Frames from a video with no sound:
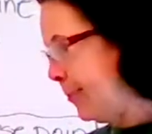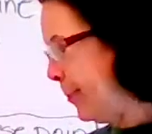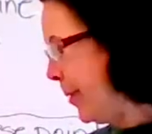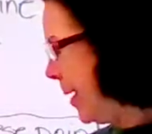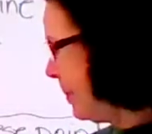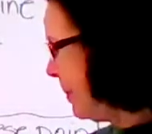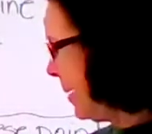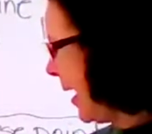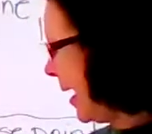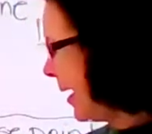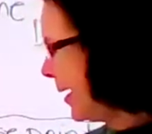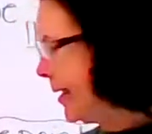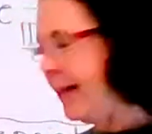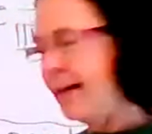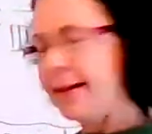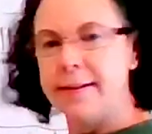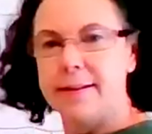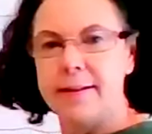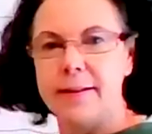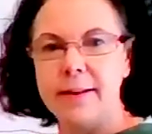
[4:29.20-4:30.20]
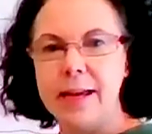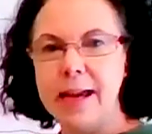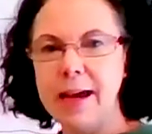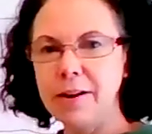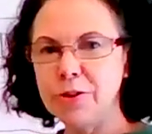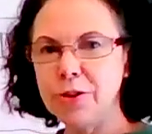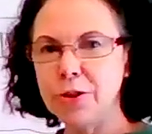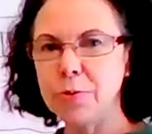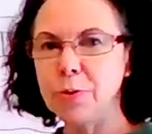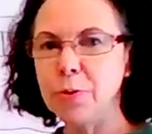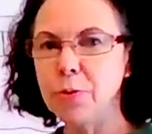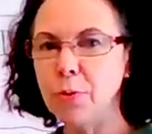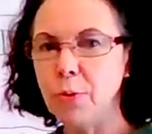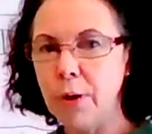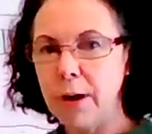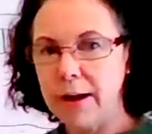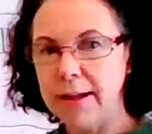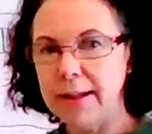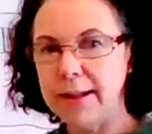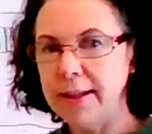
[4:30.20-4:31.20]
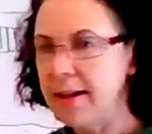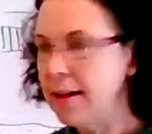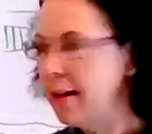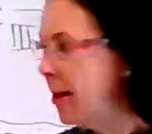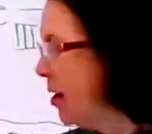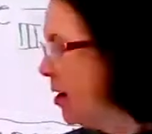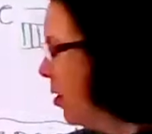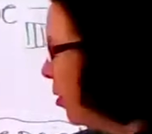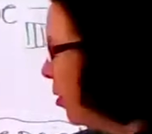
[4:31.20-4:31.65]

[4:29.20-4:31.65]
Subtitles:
way back in Algebra 1